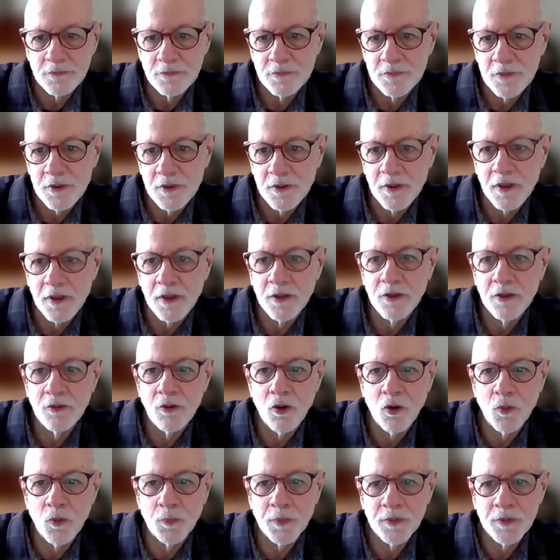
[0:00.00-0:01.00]
Are you
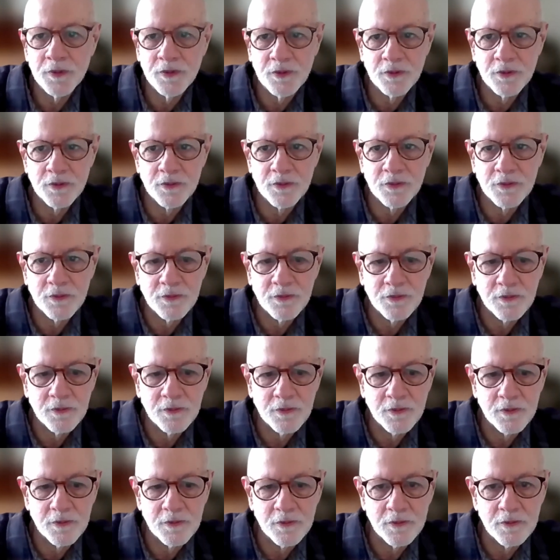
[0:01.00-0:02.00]
hoping
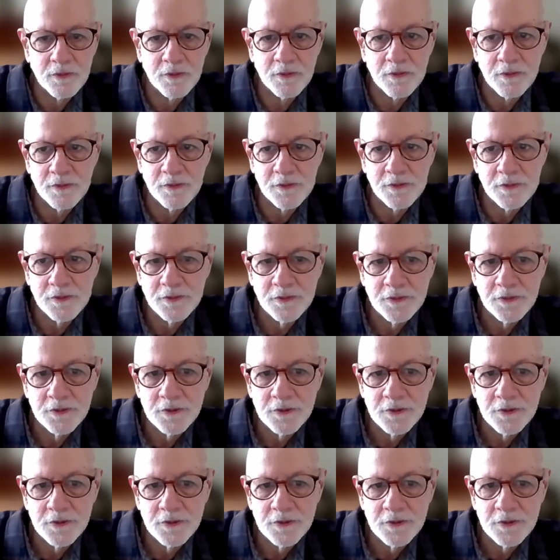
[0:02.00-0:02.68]
to?